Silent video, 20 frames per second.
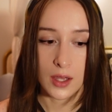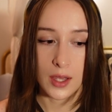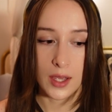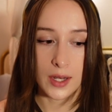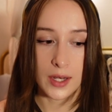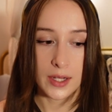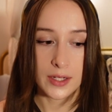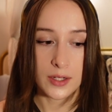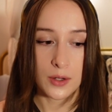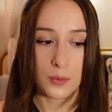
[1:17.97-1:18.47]

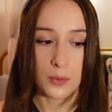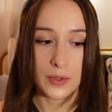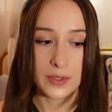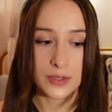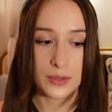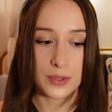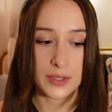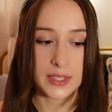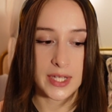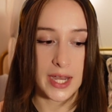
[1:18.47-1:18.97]
And I don't want
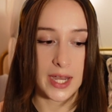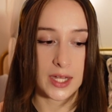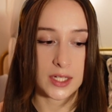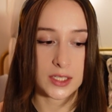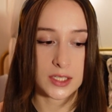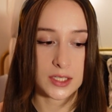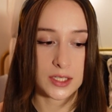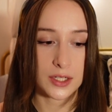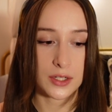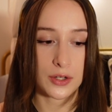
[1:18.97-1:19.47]
to
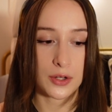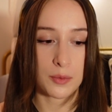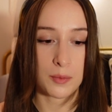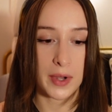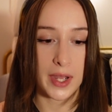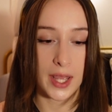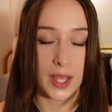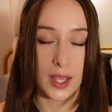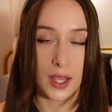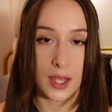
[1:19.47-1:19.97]
attach,
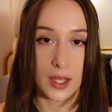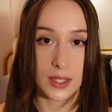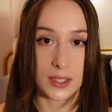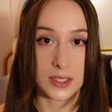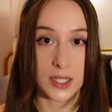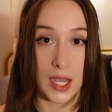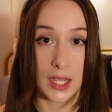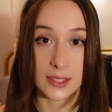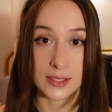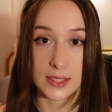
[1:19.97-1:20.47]
my
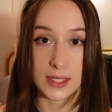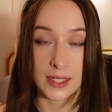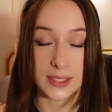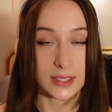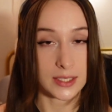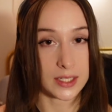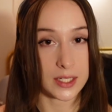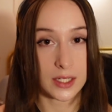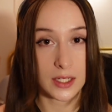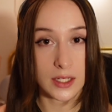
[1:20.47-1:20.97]
entire
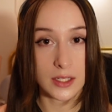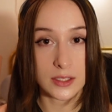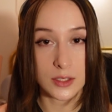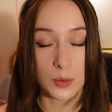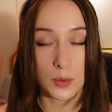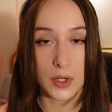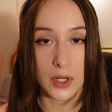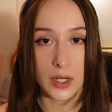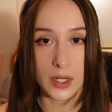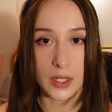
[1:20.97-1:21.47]
identity to
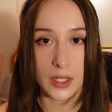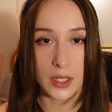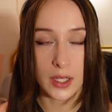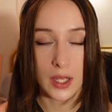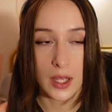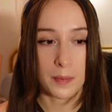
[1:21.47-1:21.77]
work,